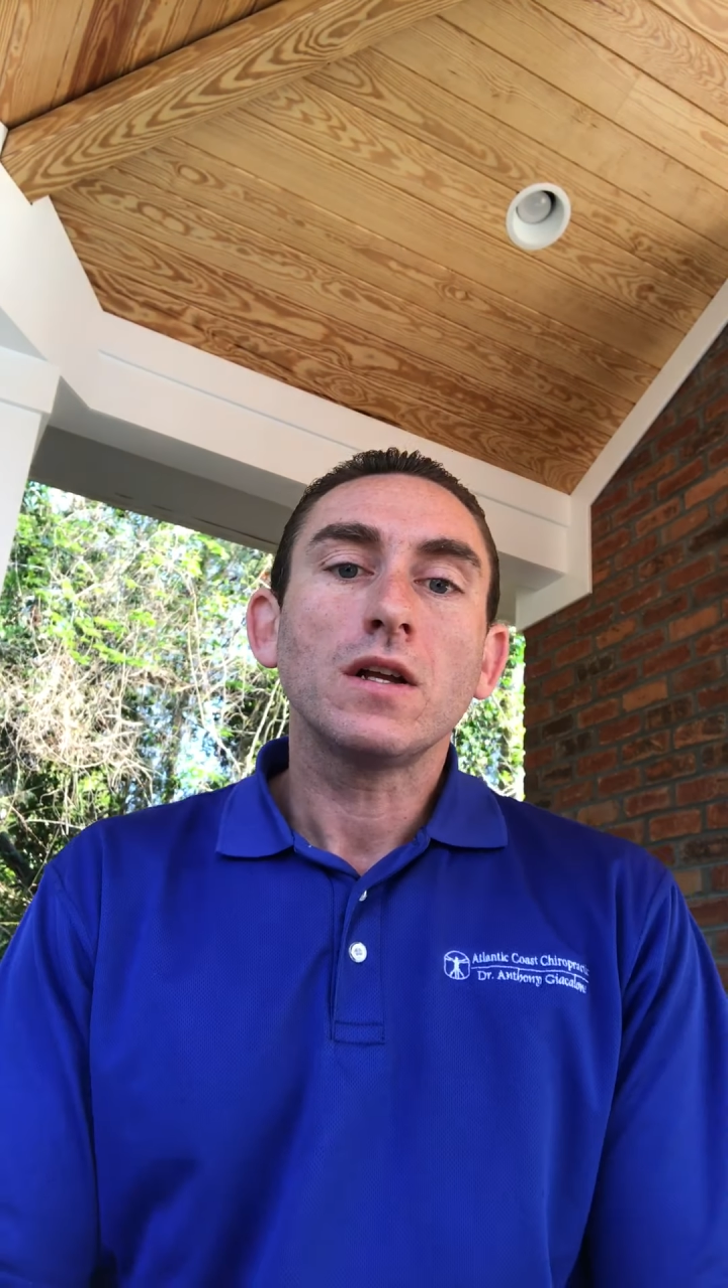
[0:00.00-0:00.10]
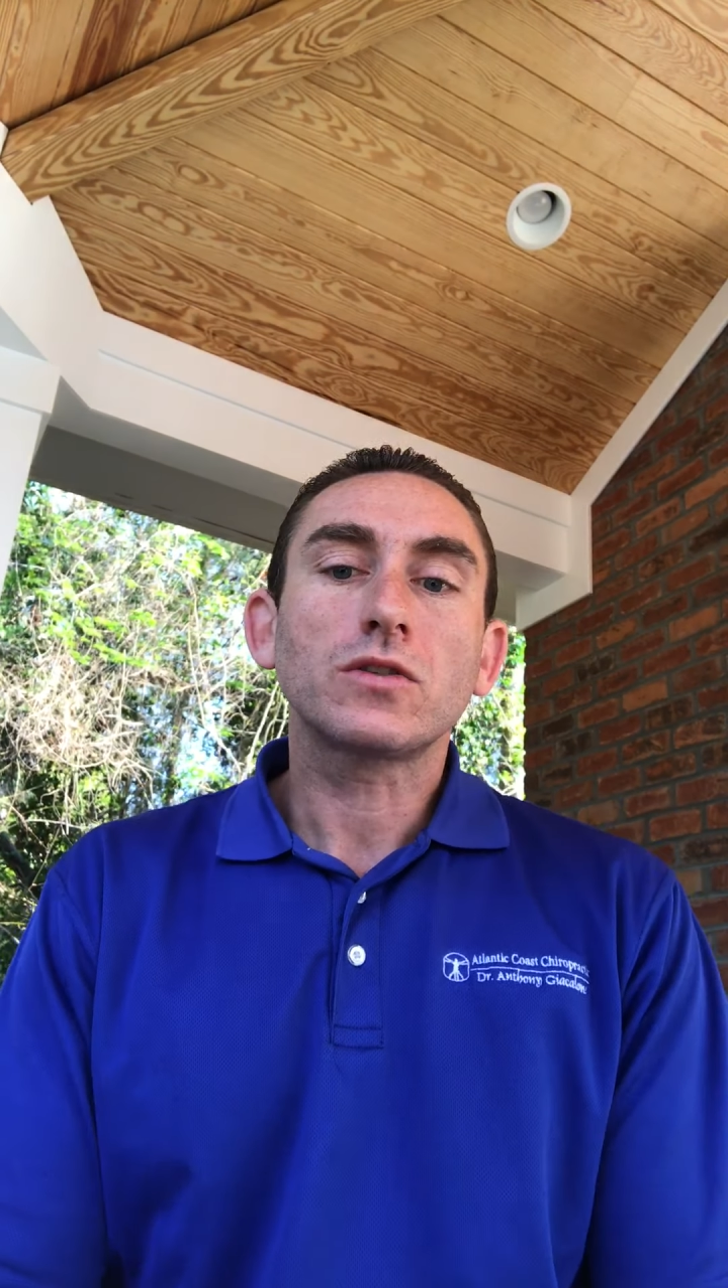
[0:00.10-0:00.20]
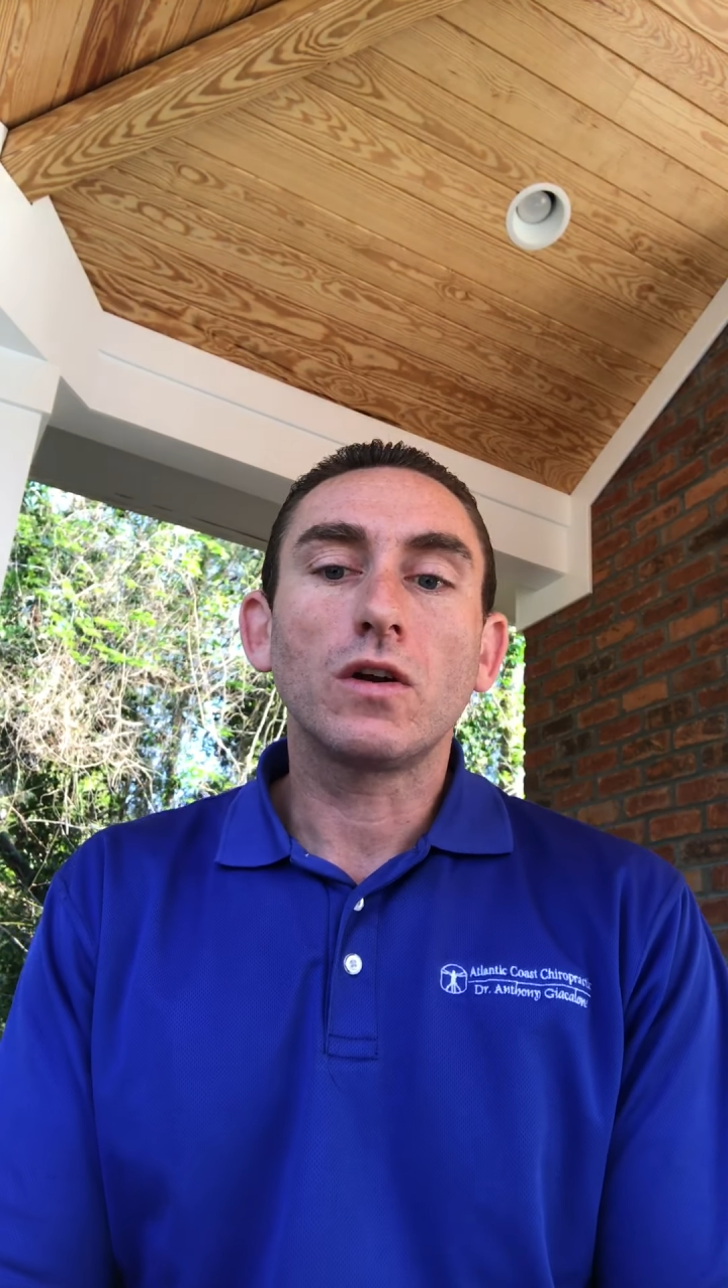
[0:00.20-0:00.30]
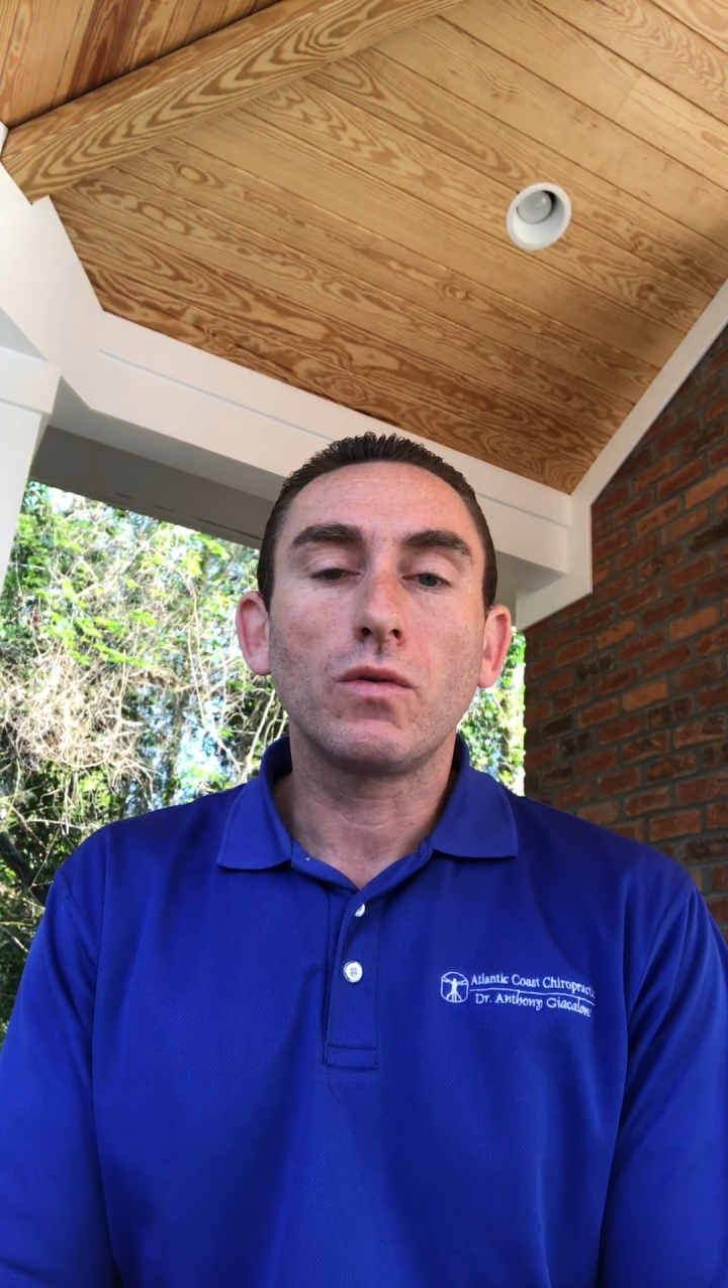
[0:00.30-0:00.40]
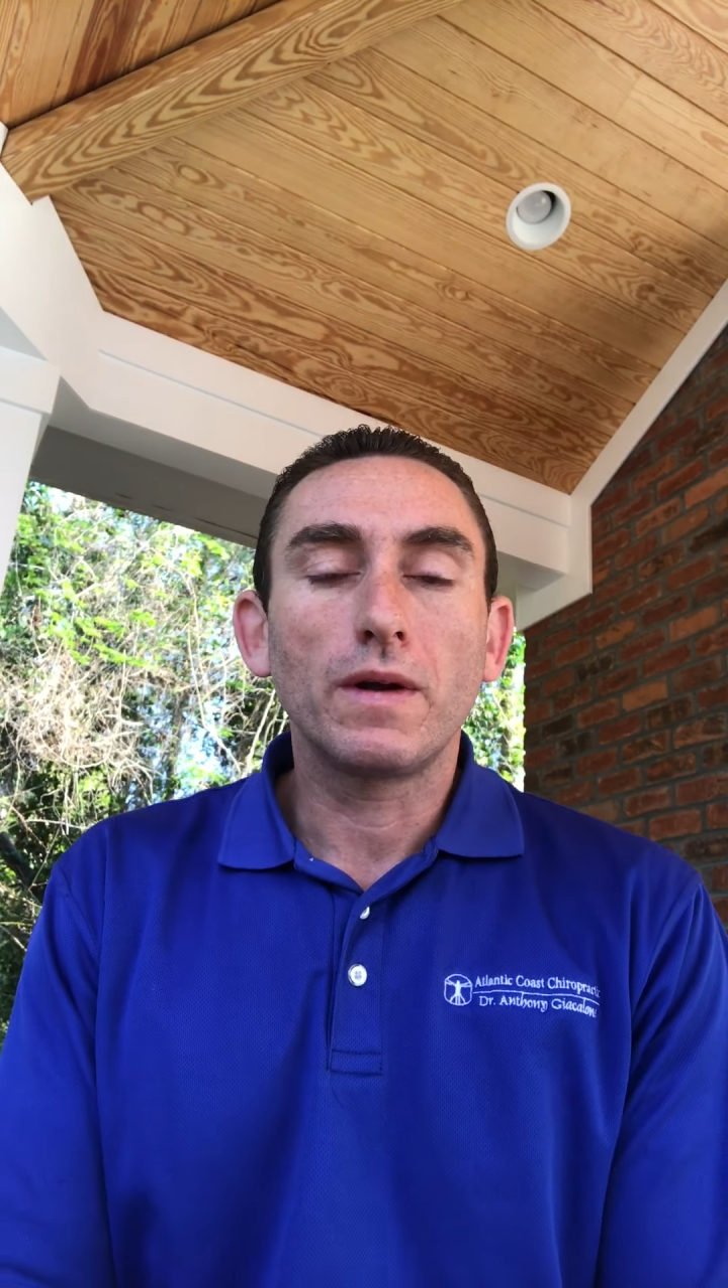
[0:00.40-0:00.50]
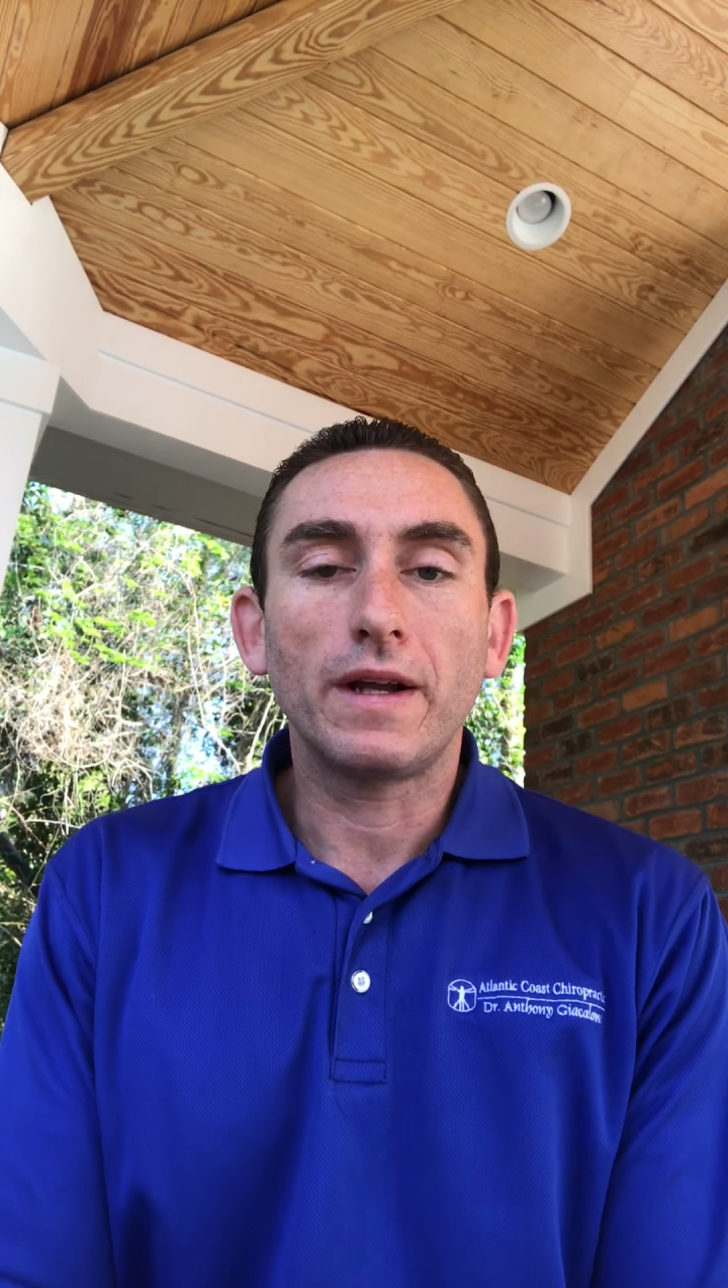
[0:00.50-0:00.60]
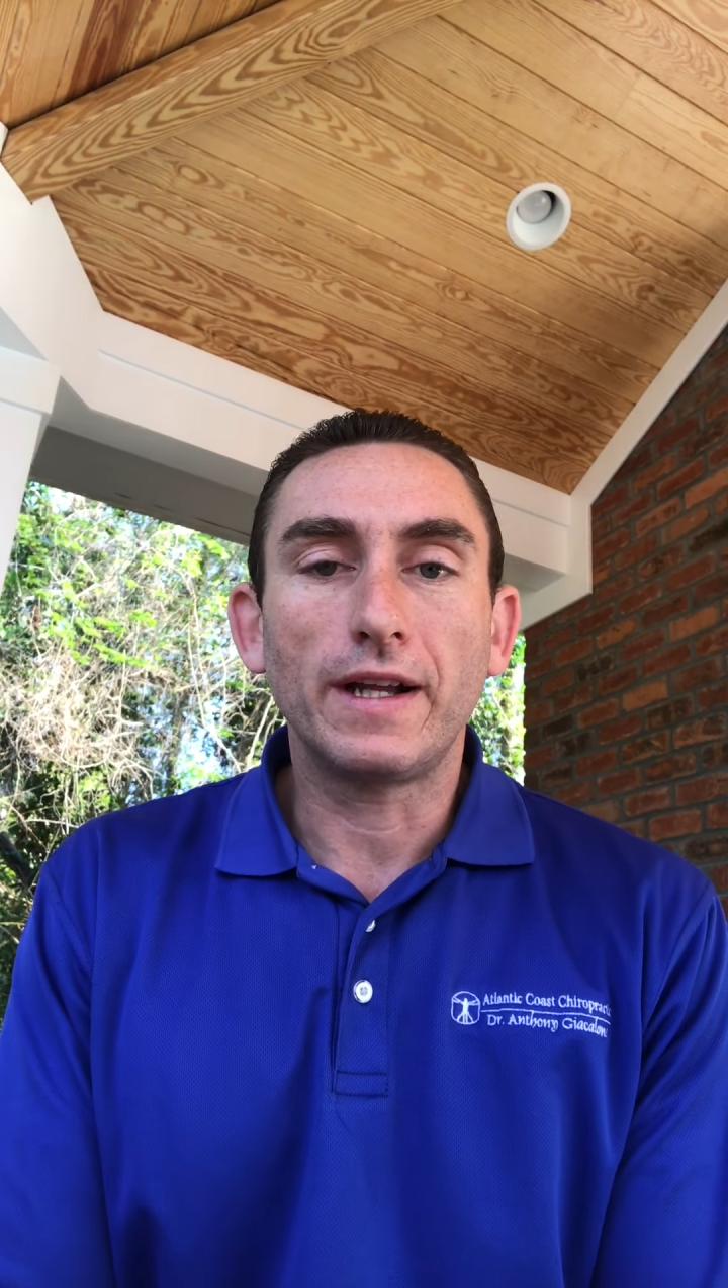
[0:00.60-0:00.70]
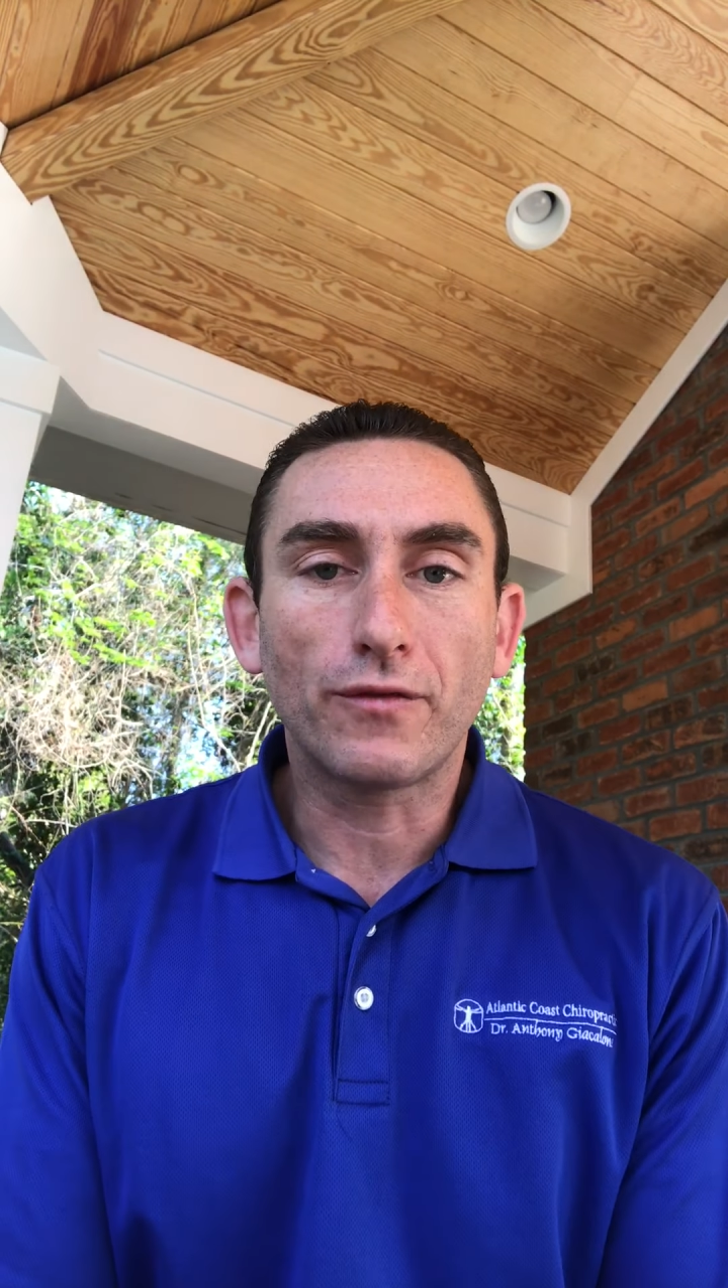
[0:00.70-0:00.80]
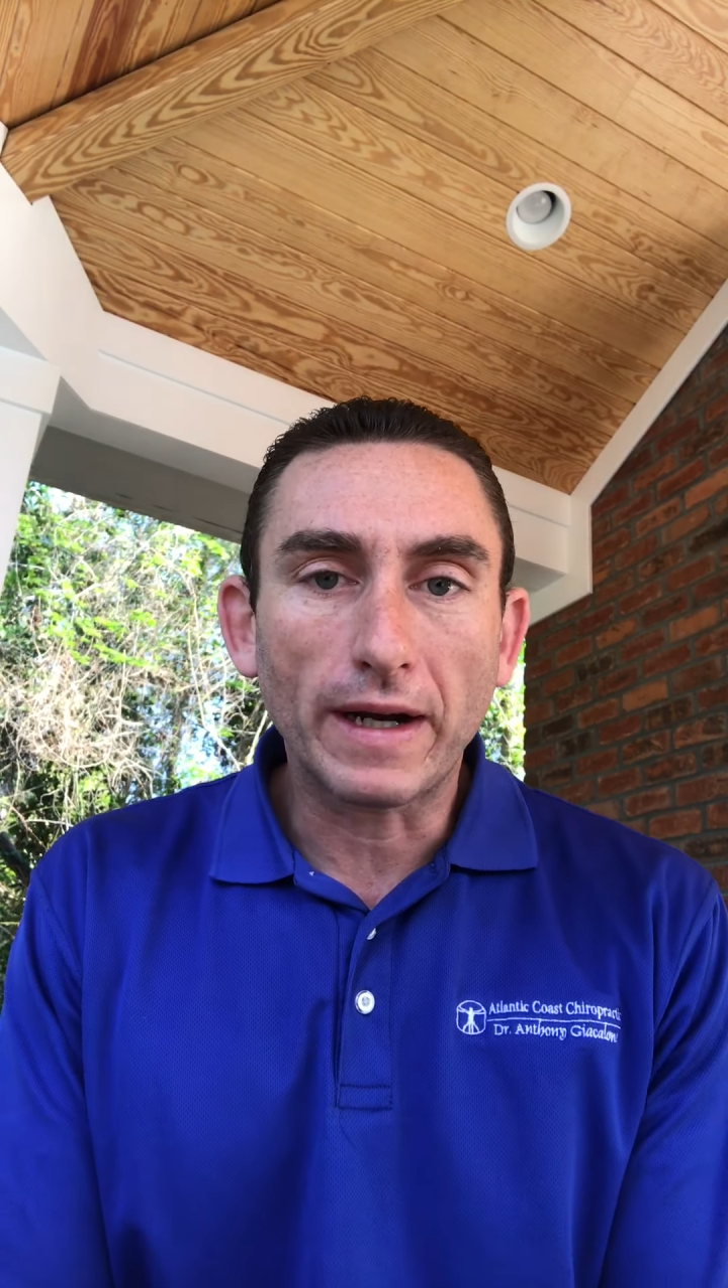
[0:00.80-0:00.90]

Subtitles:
So it's